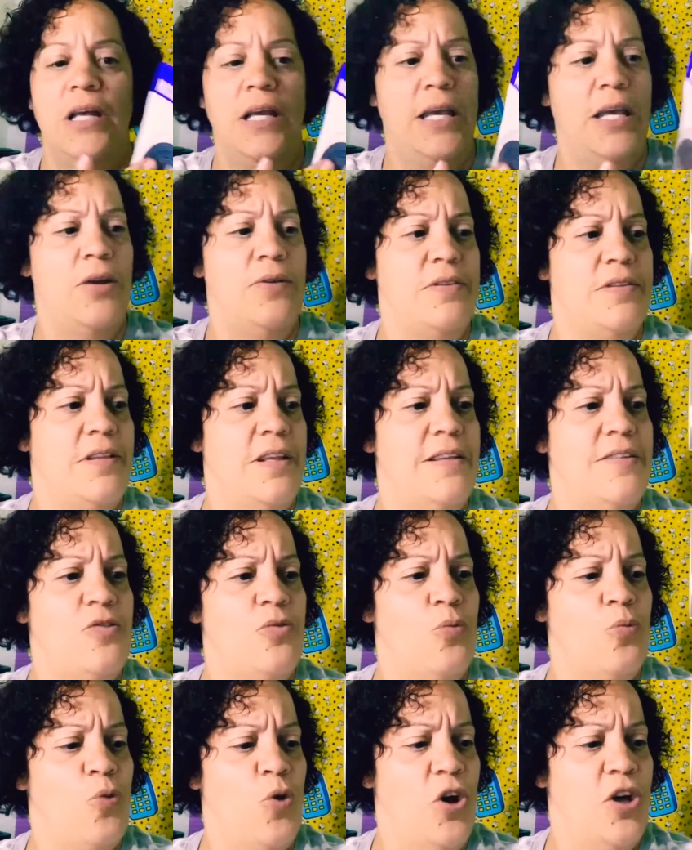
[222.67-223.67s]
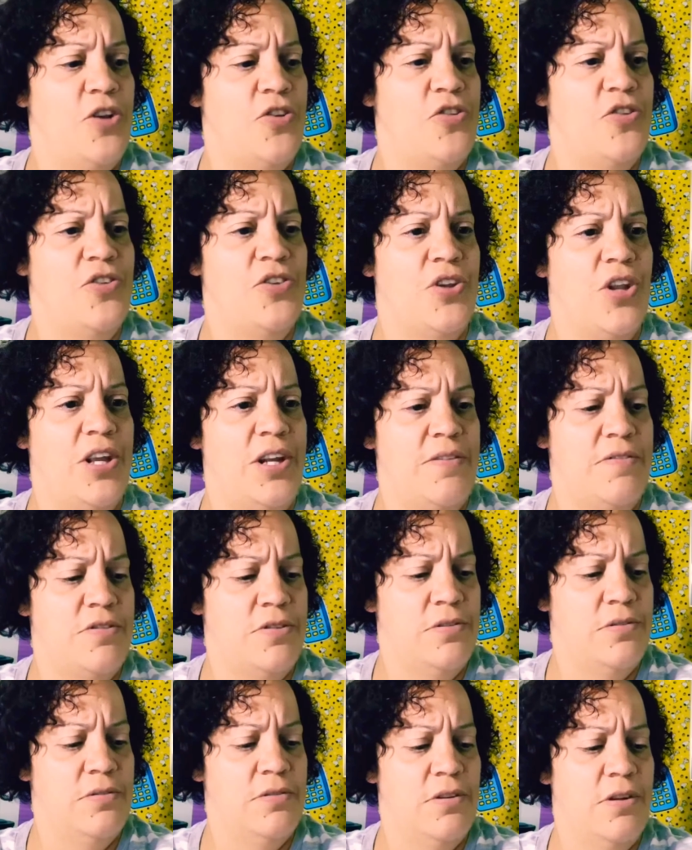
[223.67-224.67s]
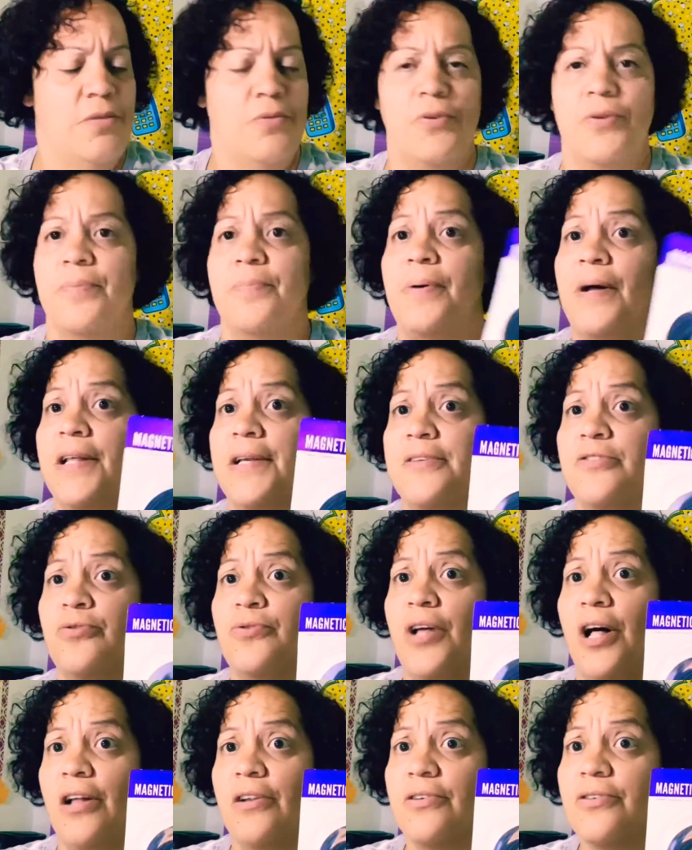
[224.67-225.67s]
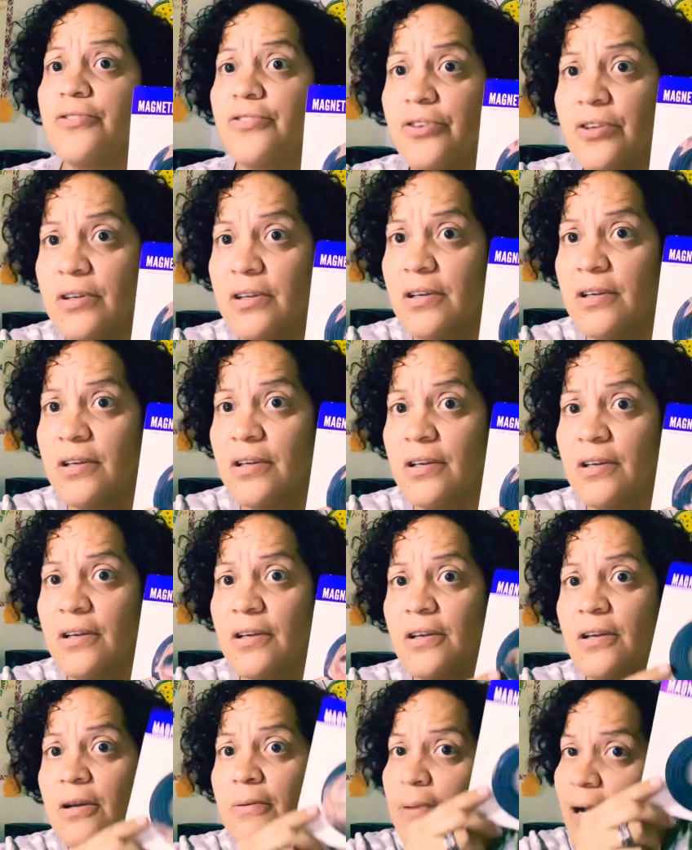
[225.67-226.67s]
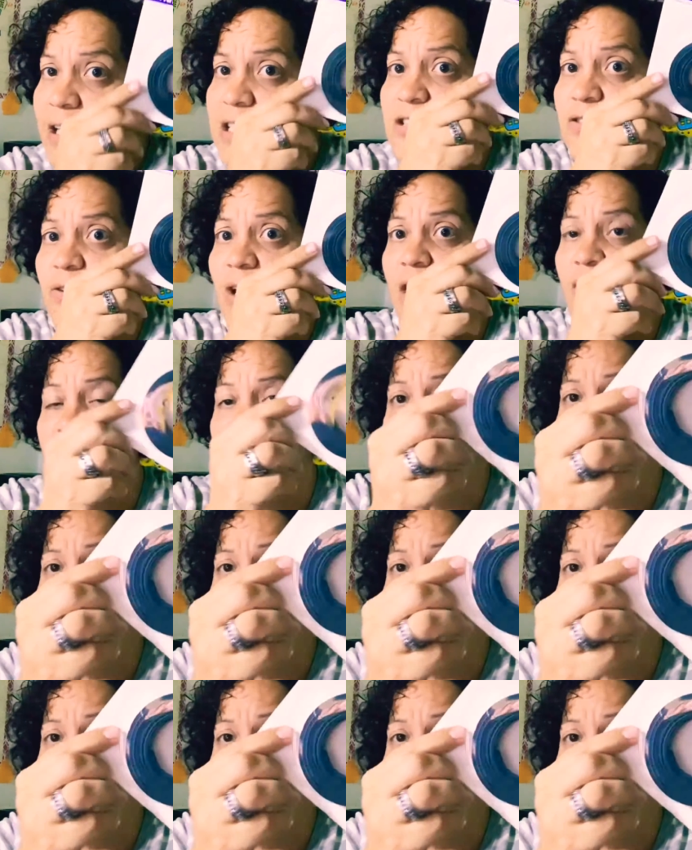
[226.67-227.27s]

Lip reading: This was not even, I don't know, probably $2. Probably $2.